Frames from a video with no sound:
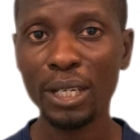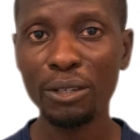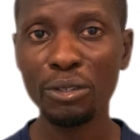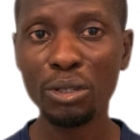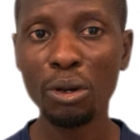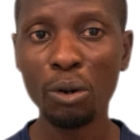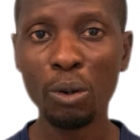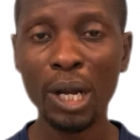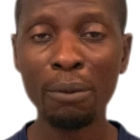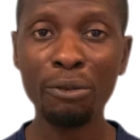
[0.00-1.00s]
So
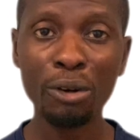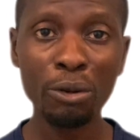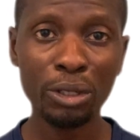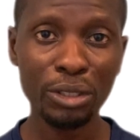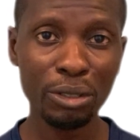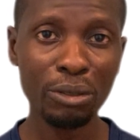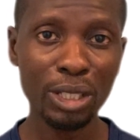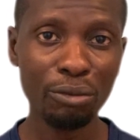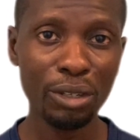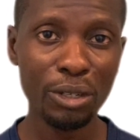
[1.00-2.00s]
before we continue
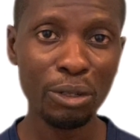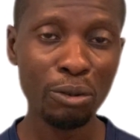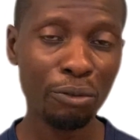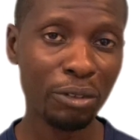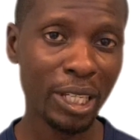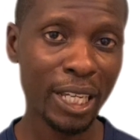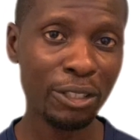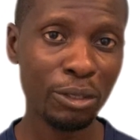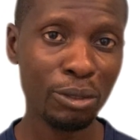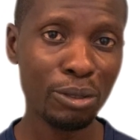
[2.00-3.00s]
this video, don't forget
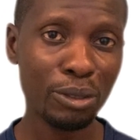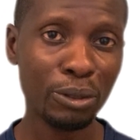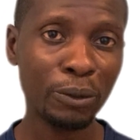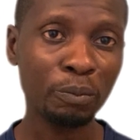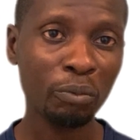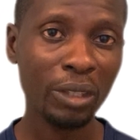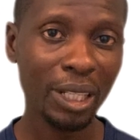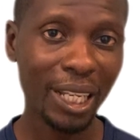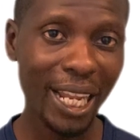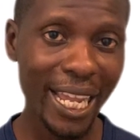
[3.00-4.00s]
to
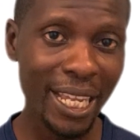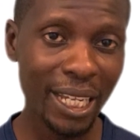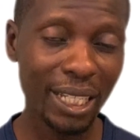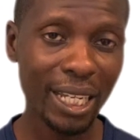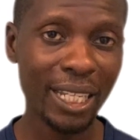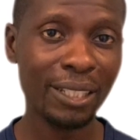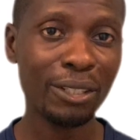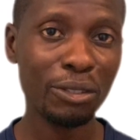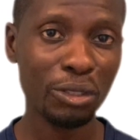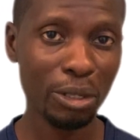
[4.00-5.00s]
like and
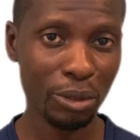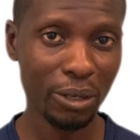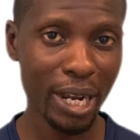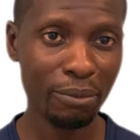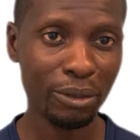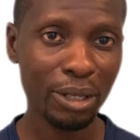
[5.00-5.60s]
subscribe.